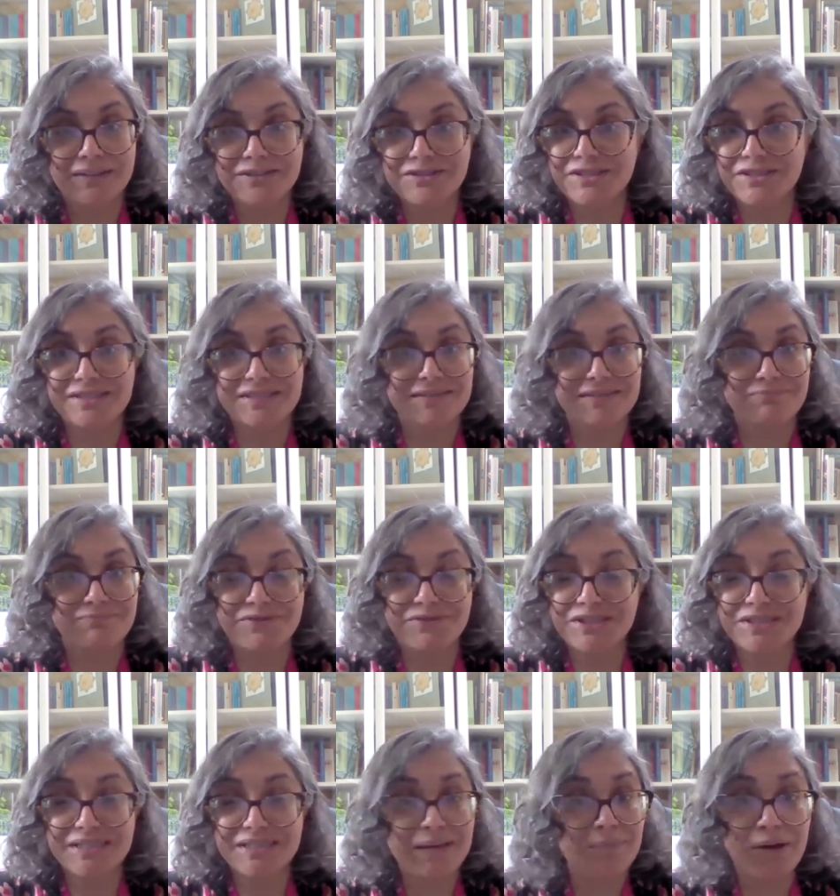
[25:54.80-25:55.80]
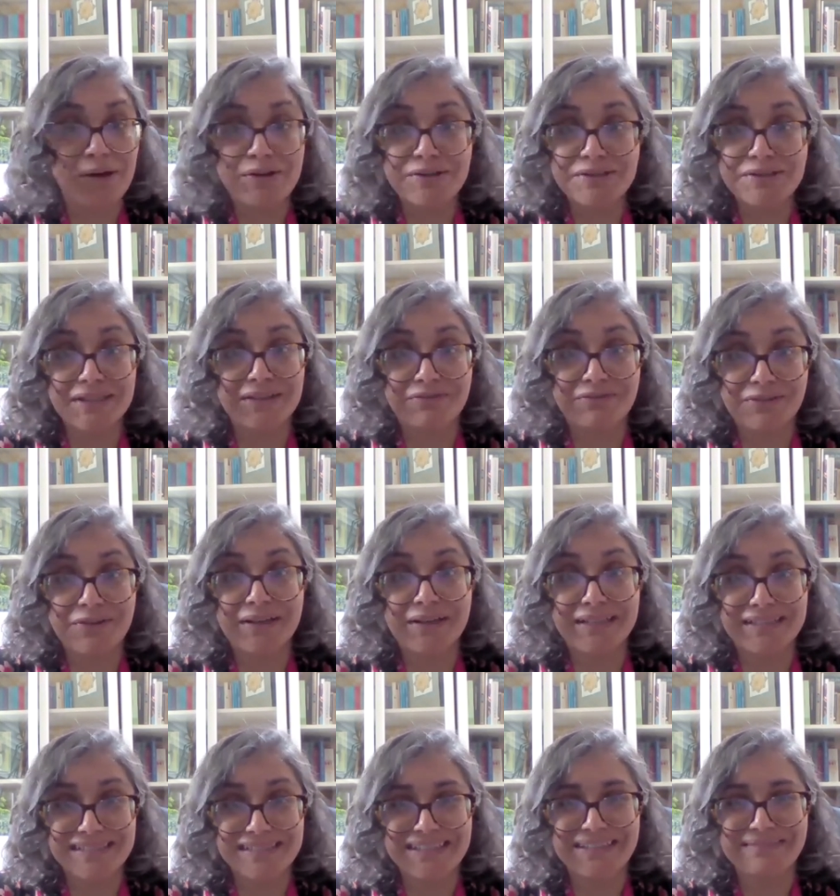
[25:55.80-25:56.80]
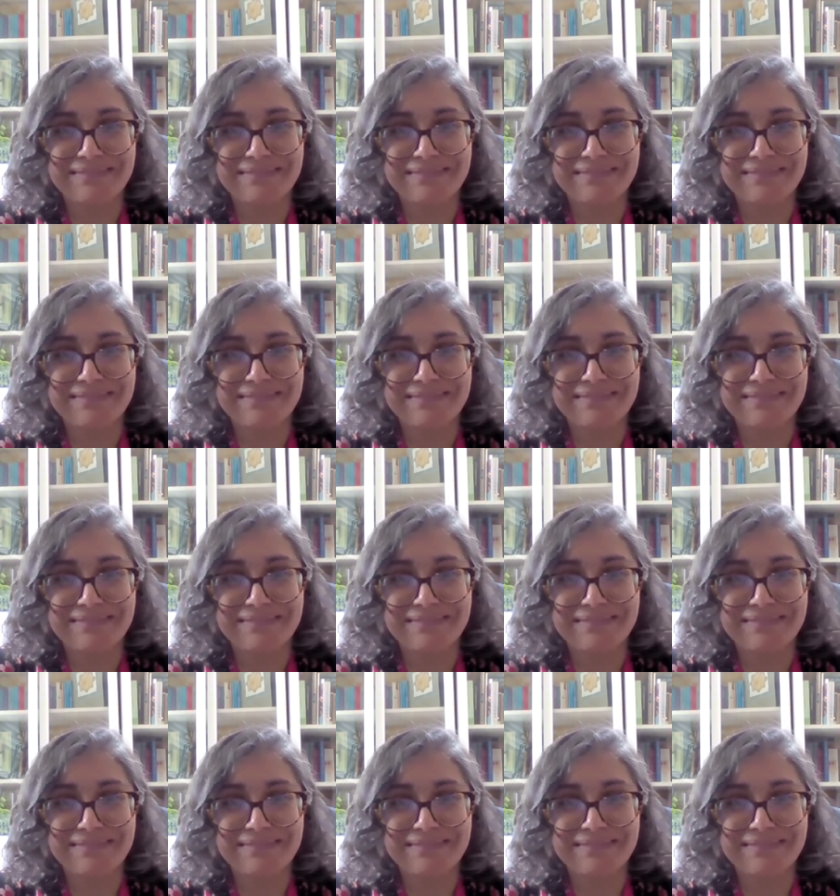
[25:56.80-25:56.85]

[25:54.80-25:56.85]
Just keep asking for it.